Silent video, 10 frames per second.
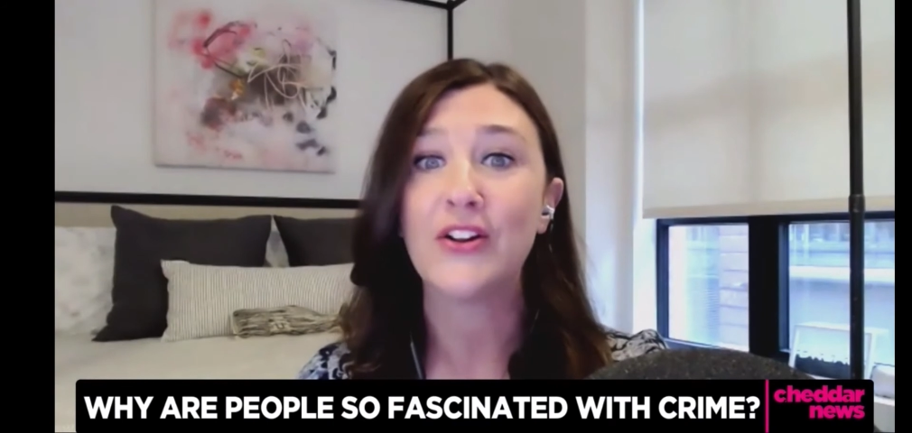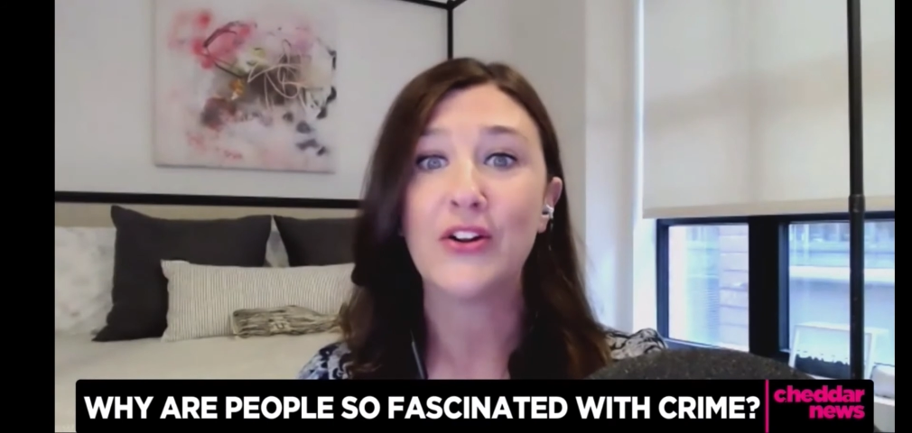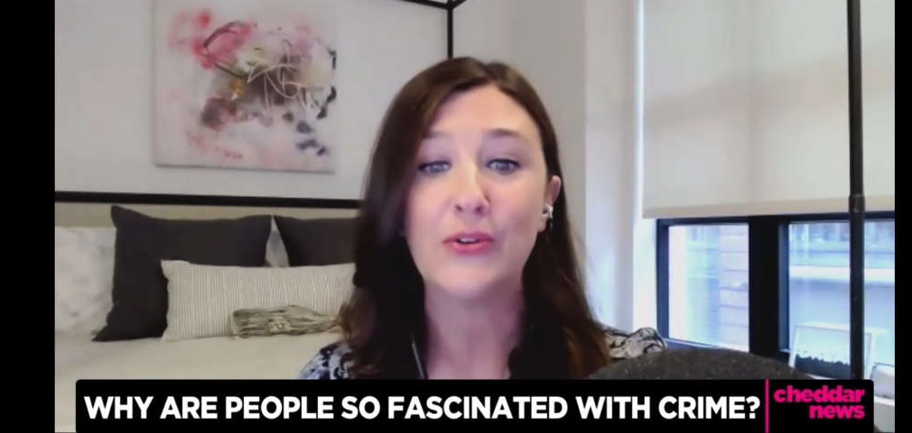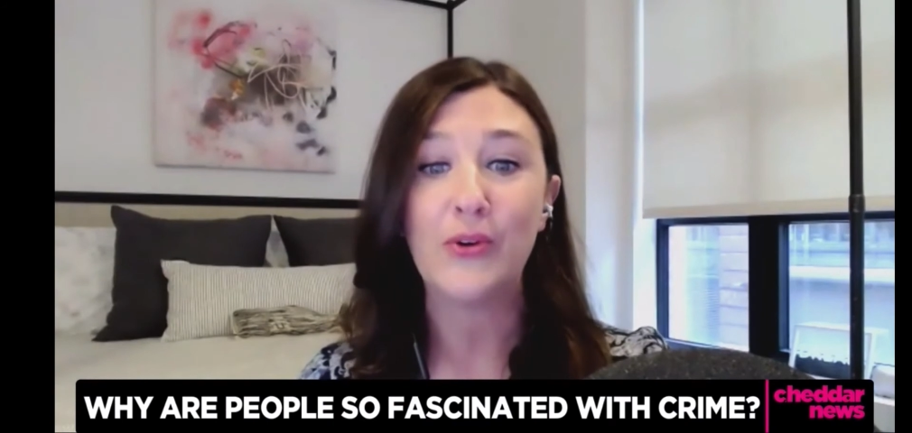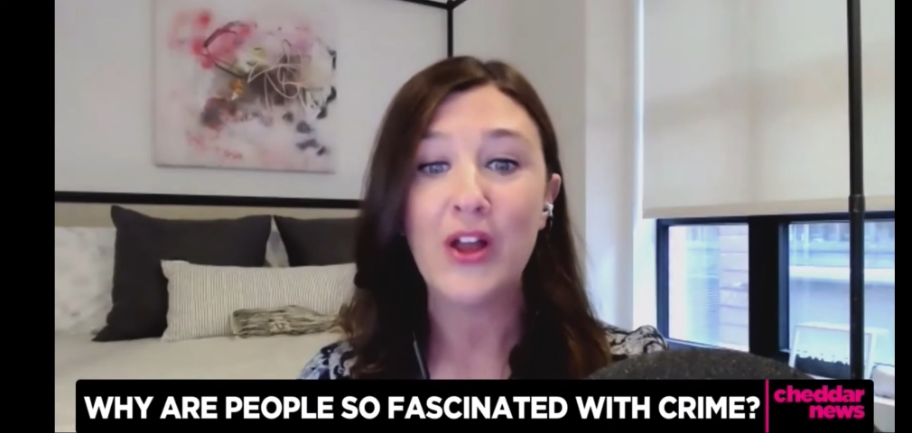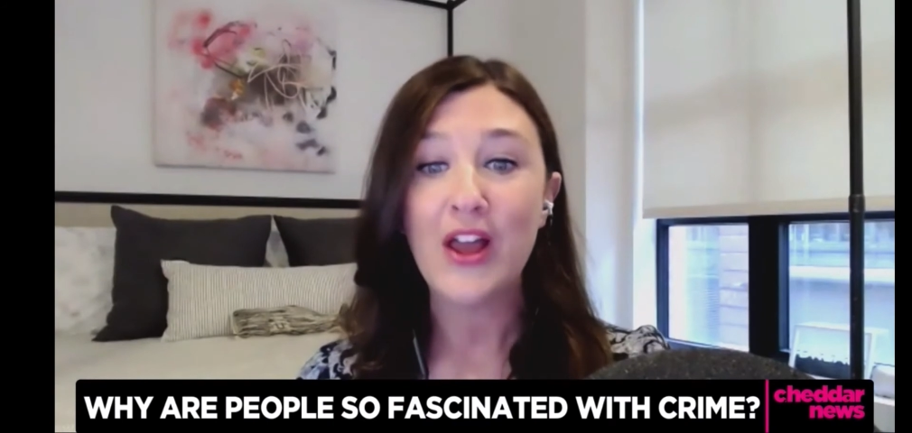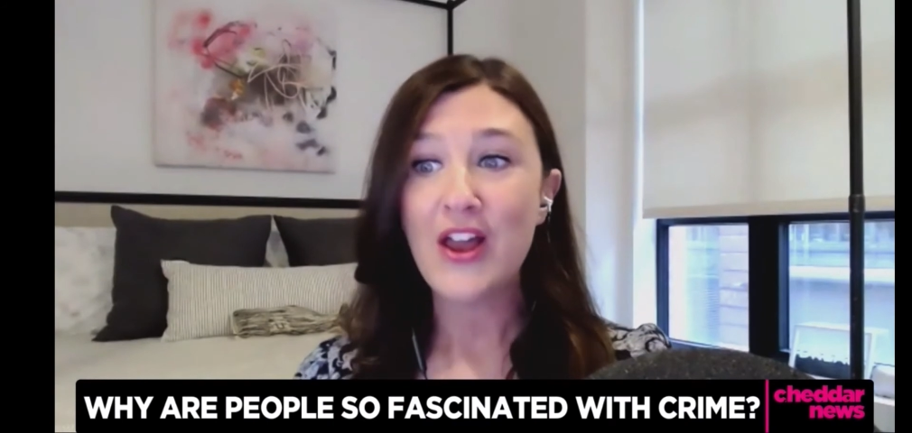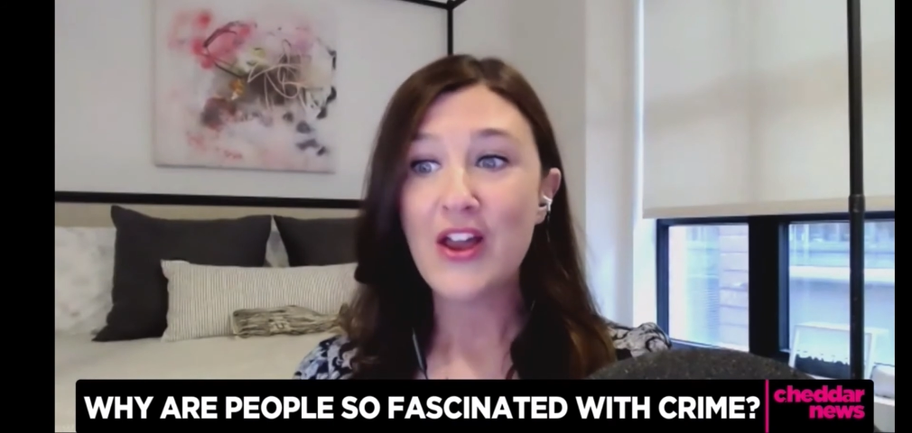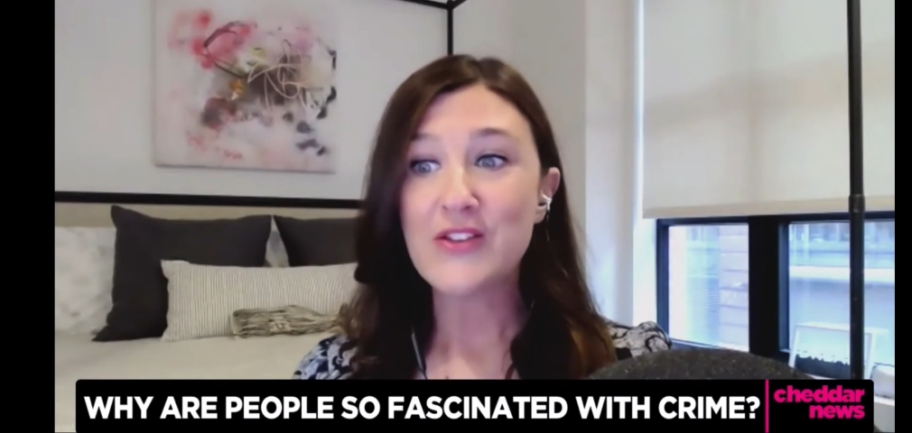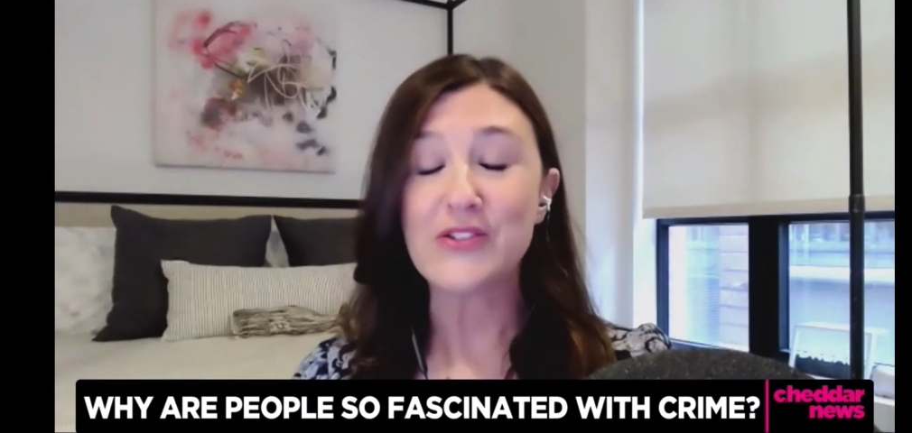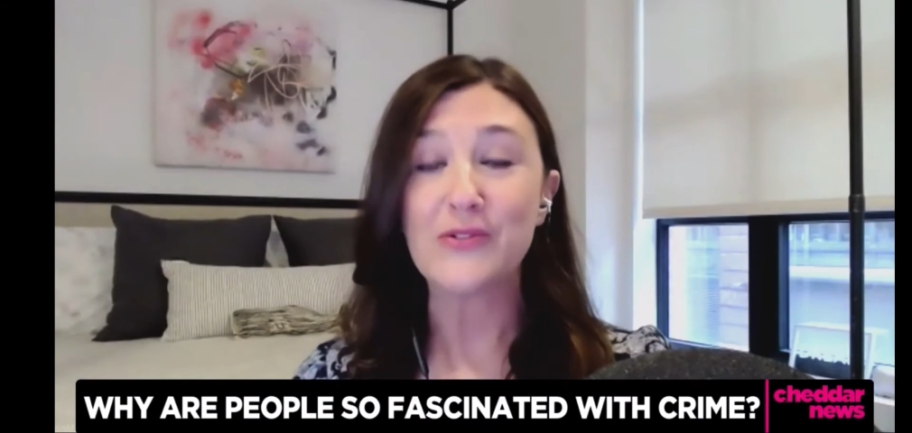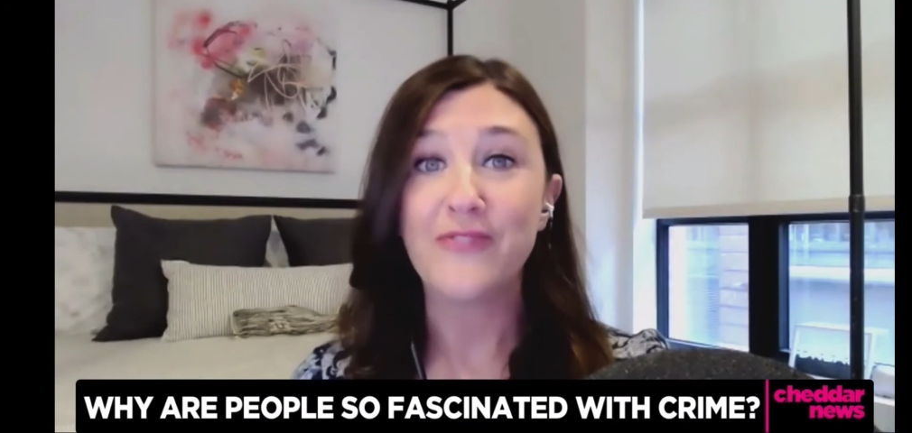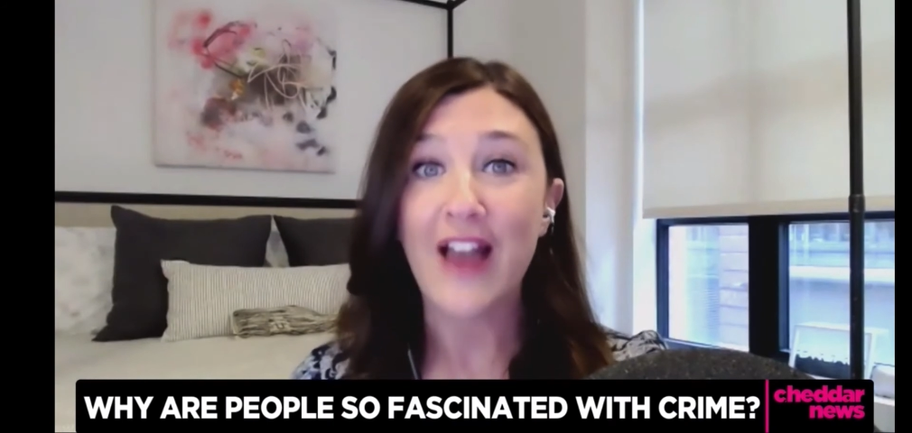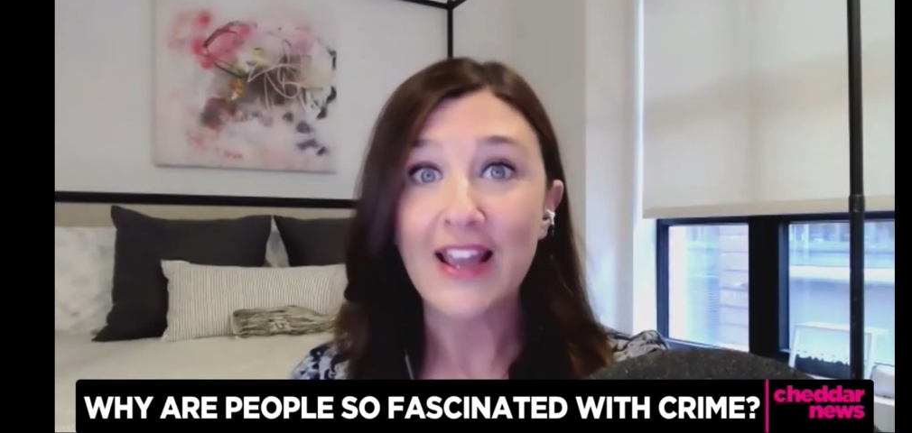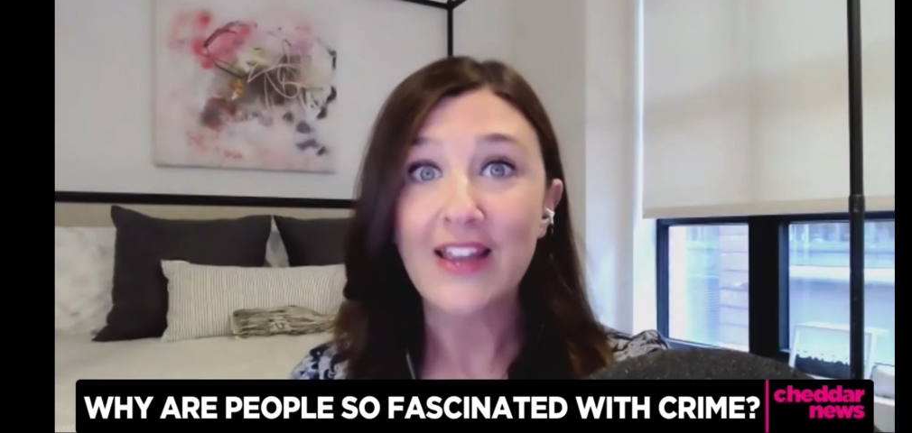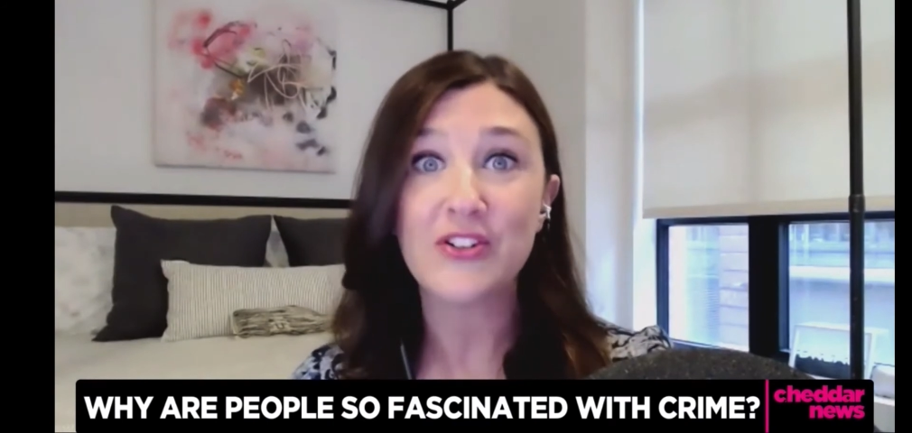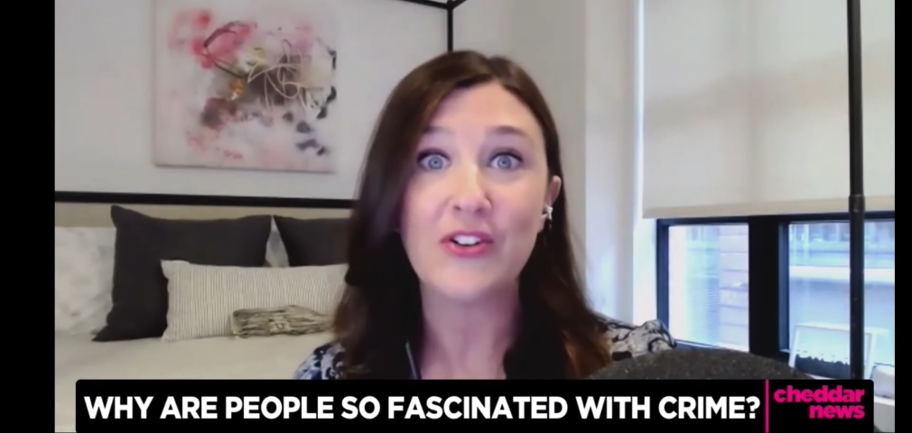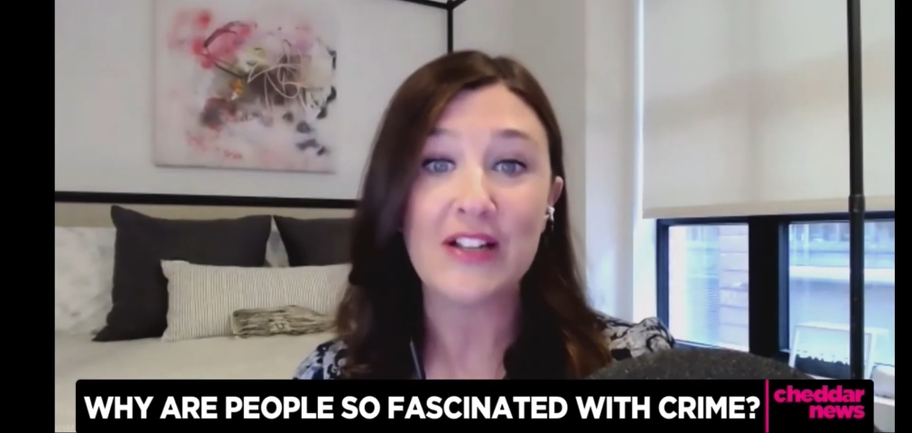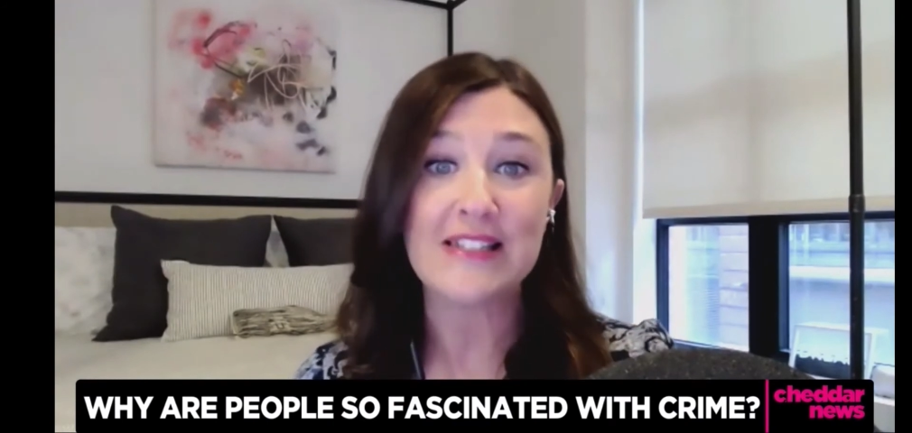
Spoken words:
who survived her